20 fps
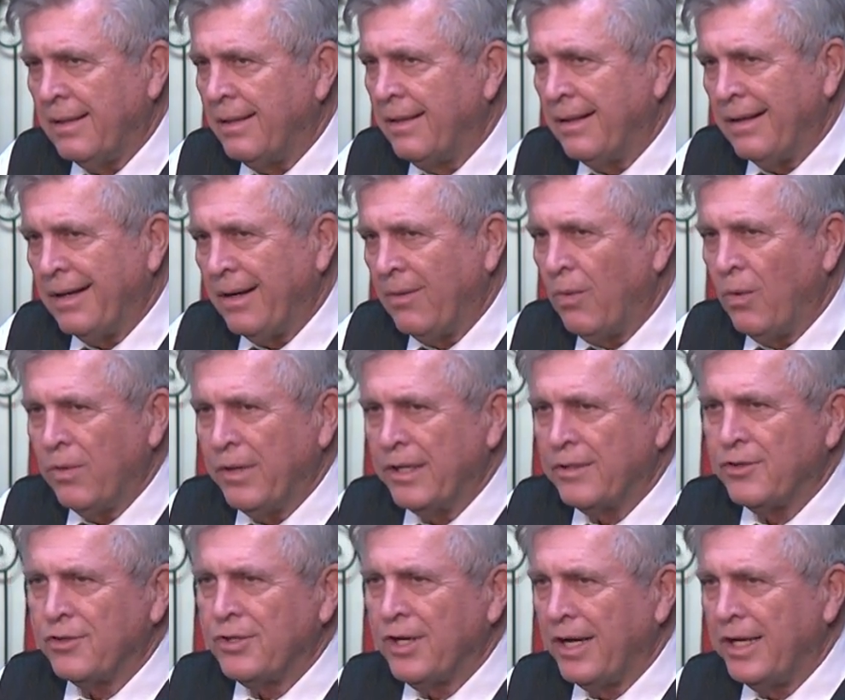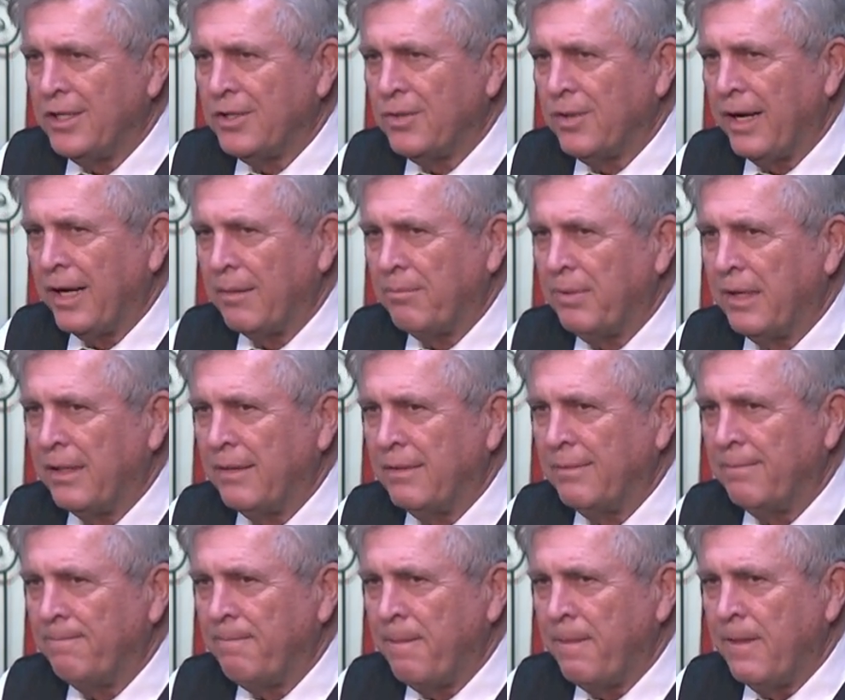I won't get sidetracked, but
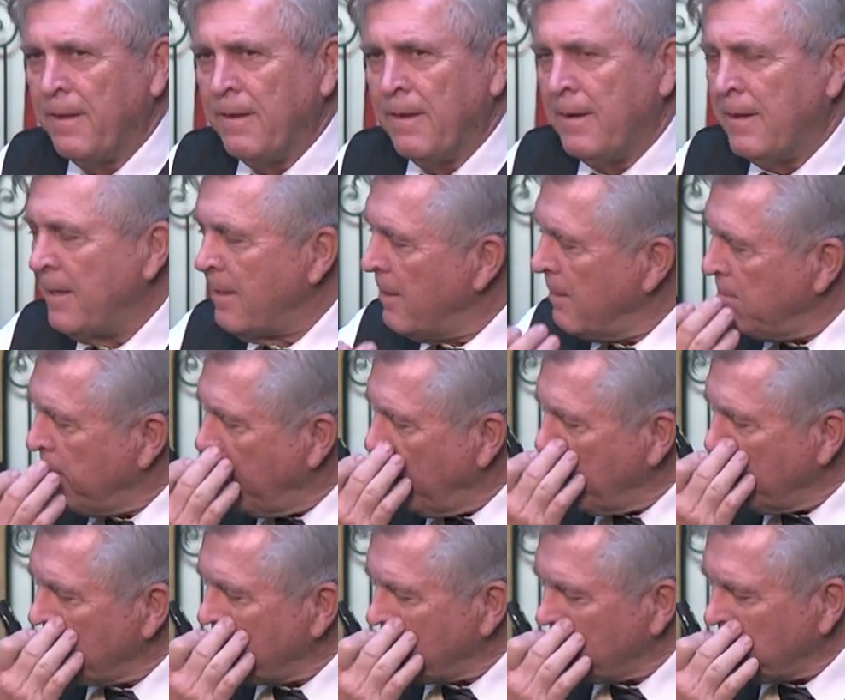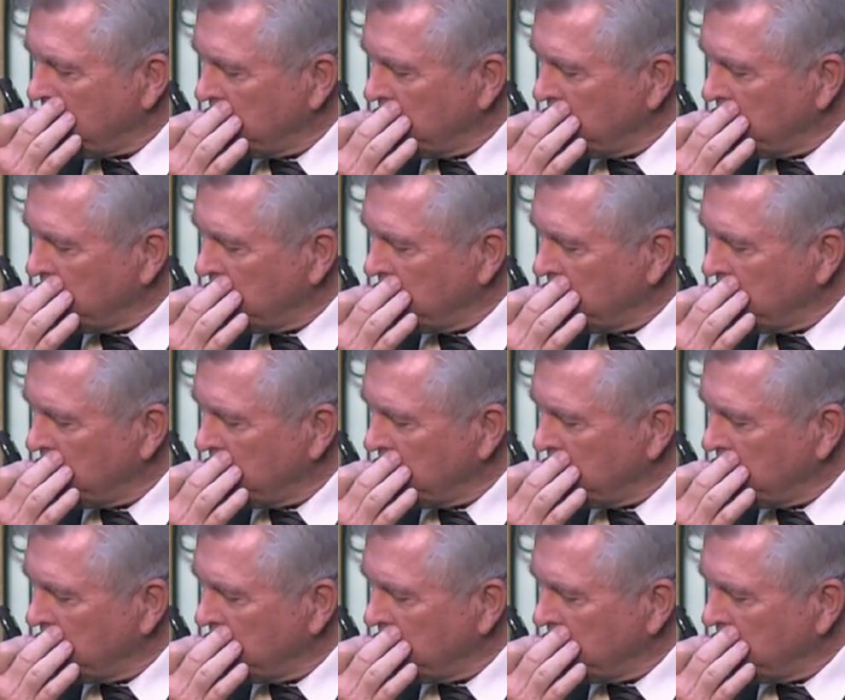parents,